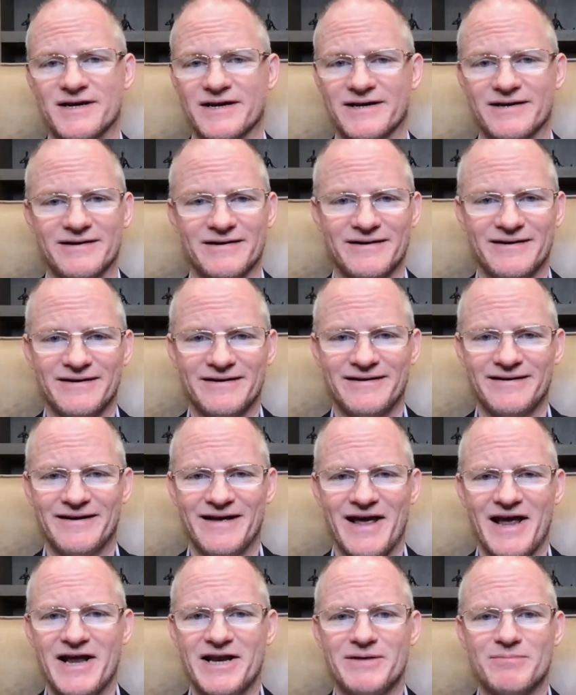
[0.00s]
it's like
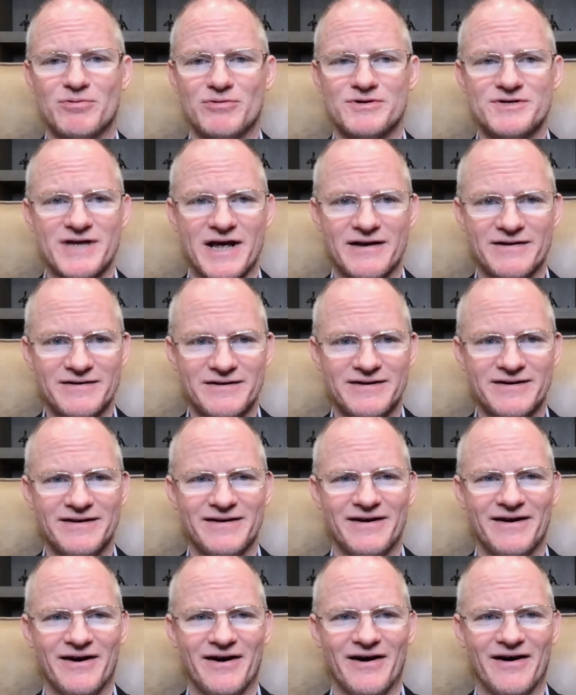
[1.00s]
80%
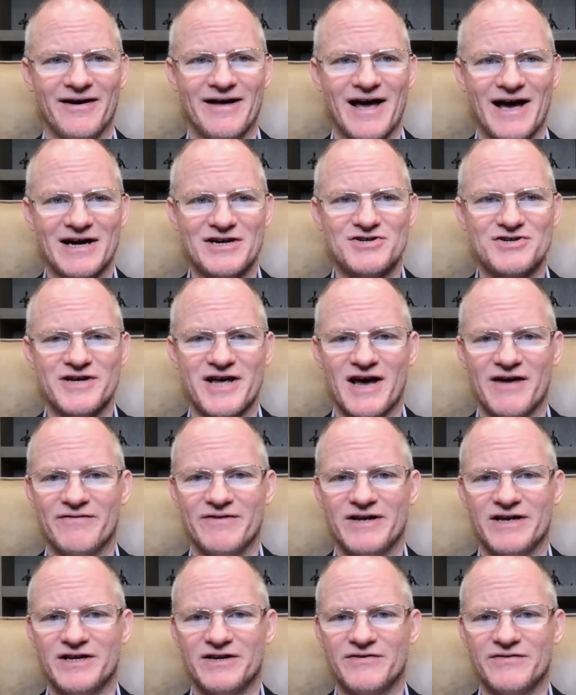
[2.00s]
uh, actually
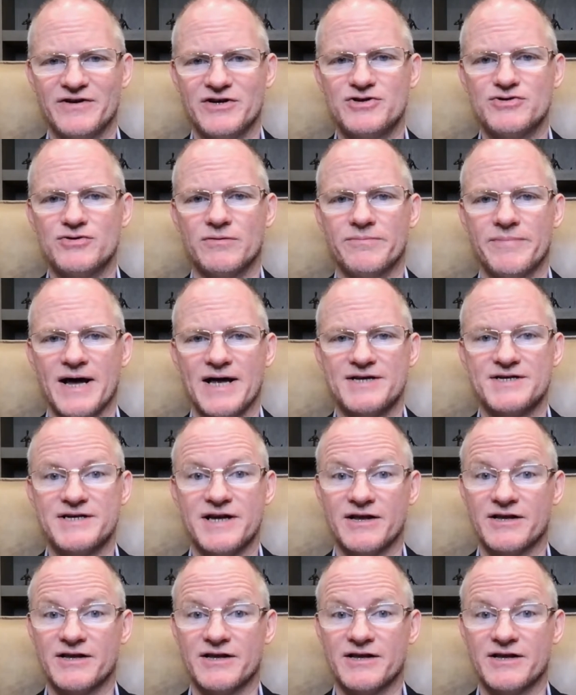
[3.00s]
have individual bets.